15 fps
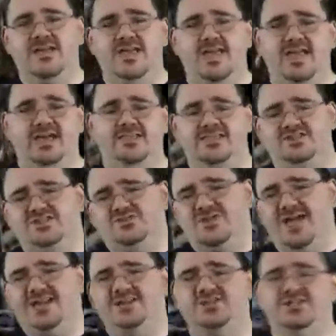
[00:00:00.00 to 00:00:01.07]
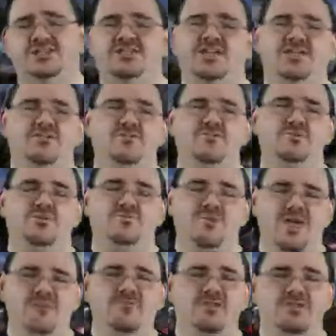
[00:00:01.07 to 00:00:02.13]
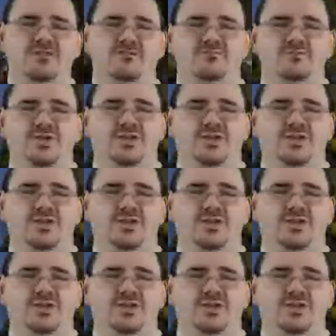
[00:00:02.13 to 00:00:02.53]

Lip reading: And the strategy that you may be